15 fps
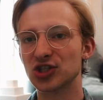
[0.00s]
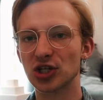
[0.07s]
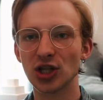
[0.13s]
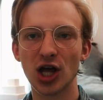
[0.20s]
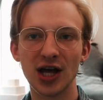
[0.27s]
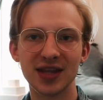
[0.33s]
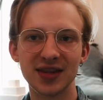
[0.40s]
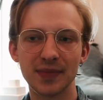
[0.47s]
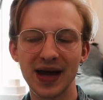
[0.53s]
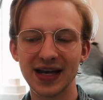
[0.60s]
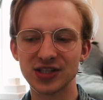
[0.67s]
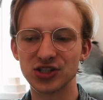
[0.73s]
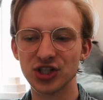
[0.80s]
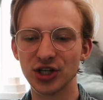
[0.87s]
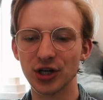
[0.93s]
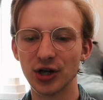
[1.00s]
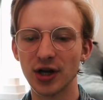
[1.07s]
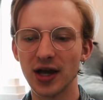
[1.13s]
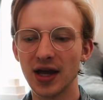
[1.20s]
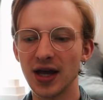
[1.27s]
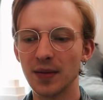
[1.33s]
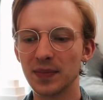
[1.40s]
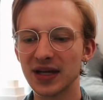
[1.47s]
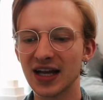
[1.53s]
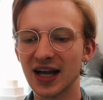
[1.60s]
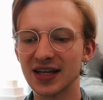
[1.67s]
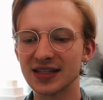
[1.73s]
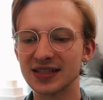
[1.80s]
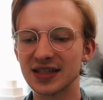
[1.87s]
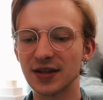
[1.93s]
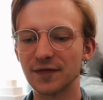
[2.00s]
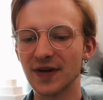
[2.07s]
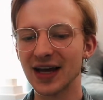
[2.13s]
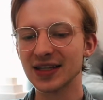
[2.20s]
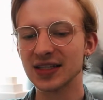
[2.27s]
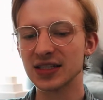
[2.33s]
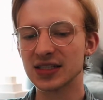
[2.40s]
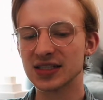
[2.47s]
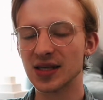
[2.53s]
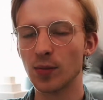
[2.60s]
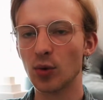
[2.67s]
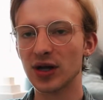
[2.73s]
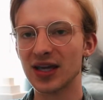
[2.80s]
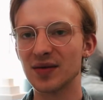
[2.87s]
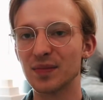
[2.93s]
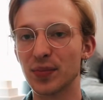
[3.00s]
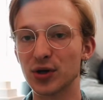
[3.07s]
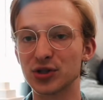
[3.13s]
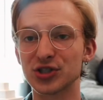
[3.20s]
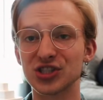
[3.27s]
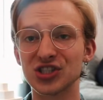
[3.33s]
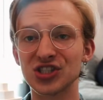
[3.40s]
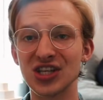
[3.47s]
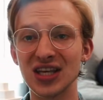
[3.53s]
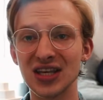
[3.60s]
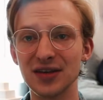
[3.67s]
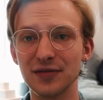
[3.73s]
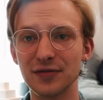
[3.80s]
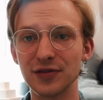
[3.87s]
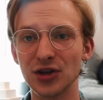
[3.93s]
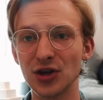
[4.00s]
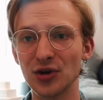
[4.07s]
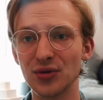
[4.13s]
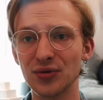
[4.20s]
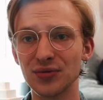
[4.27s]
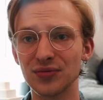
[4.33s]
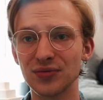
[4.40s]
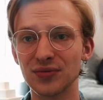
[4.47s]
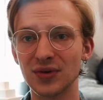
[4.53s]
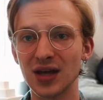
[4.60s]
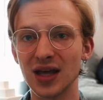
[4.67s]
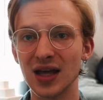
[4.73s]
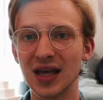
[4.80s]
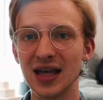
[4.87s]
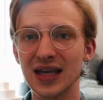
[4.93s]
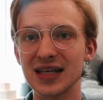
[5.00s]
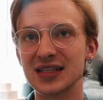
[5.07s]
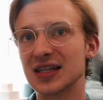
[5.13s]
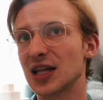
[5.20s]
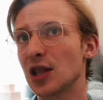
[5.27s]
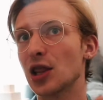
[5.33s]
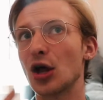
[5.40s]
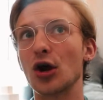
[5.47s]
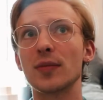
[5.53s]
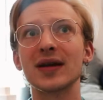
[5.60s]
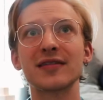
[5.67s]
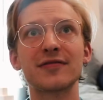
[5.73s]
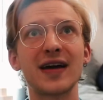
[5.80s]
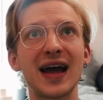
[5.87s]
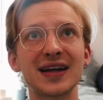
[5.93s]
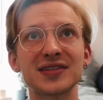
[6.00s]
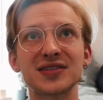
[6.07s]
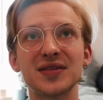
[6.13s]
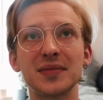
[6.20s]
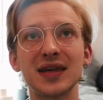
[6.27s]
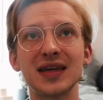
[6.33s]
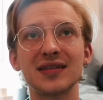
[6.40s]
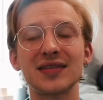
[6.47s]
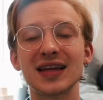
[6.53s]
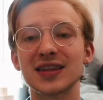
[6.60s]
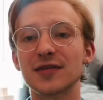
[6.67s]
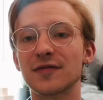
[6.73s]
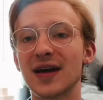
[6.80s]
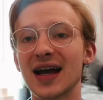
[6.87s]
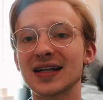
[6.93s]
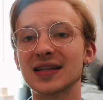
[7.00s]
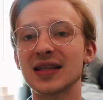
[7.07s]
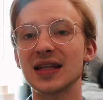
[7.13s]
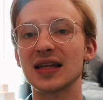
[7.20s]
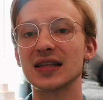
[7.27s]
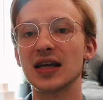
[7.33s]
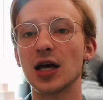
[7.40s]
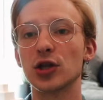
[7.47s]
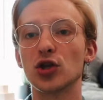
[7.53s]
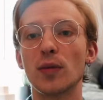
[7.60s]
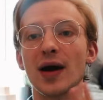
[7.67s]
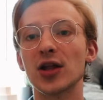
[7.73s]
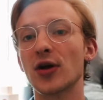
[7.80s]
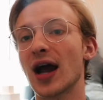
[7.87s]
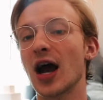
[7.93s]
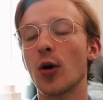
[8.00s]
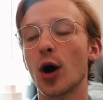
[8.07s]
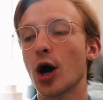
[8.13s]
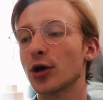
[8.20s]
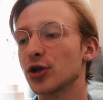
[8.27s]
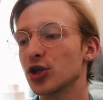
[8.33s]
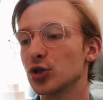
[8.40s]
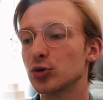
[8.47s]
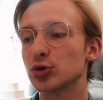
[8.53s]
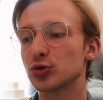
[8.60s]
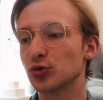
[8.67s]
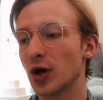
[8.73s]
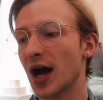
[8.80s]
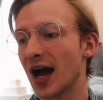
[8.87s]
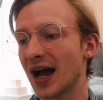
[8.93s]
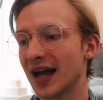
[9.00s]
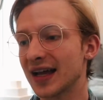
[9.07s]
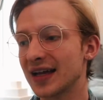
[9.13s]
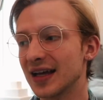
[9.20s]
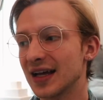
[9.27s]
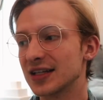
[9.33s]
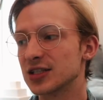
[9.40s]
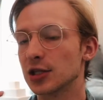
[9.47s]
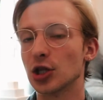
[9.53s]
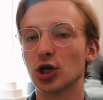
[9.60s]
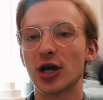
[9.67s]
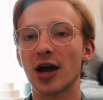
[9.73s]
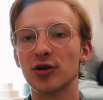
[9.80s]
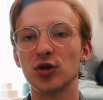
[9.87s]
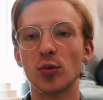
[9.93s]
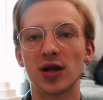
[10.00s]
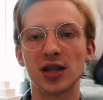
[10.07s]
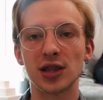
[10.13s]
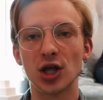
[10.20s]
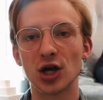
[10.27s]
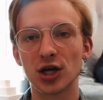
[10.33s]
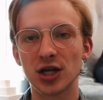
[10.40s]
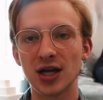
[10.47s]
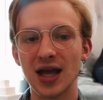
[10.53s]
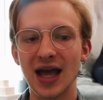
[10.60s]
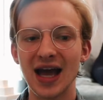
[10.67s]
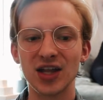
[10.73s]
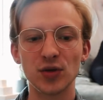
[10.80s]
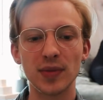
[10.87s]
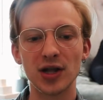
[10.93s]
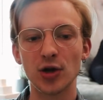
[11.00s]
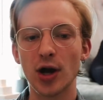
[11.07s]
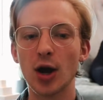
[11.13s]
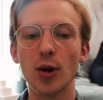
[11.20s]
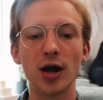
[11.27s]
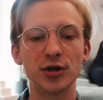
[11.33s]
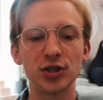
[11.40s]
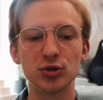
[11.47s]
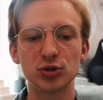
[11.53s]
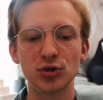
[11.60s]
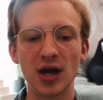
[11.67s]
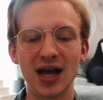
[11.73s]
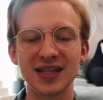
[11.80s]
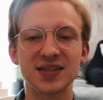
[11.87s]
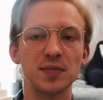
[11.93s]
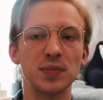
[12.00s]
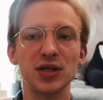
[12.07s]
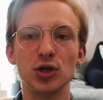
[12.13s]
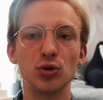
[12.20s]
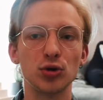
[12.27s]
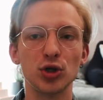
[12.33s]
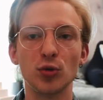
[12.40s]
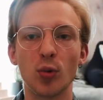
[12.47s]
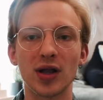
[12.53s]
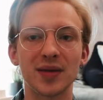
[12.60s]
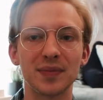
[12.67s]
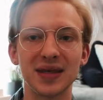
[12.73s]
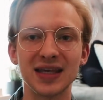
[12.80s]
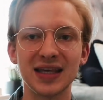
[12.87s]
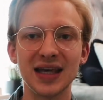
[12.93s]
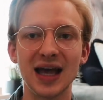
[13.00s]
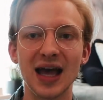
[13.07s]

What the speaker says: a lot in the past year, because the fact that someone can perceive you is an alarming fact to me. Like the fact that no matter how hard you try to look how you want to look, and no matter how hard you try to be who you want to be,